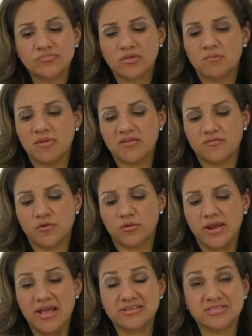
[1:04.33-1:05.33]
my phone
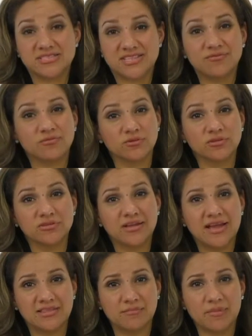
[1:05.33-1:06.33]
has several
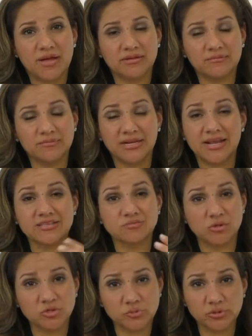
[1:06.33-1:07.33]
at the bottom, and it has
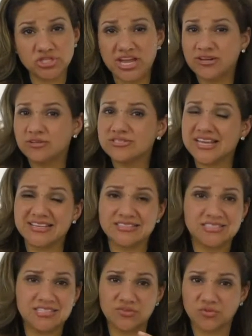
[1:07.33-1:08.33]
multiple channels. I can
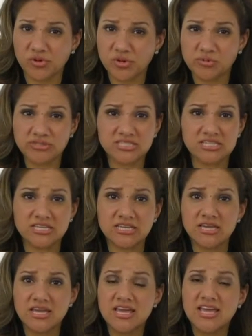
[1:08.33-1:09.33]
see the
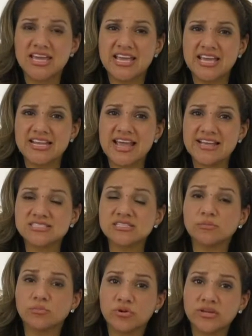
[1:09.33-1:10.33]
frequency. It has
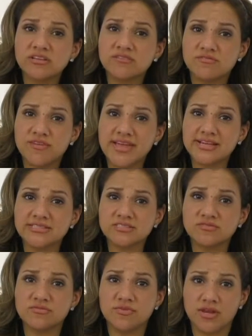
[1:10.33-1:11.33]
some pretty
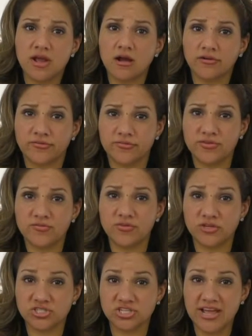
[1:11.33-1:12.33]
advanced videography
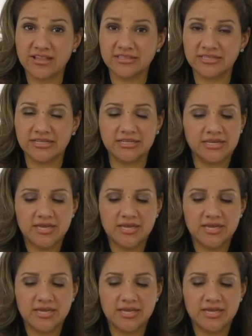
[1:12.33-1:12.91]
functionality.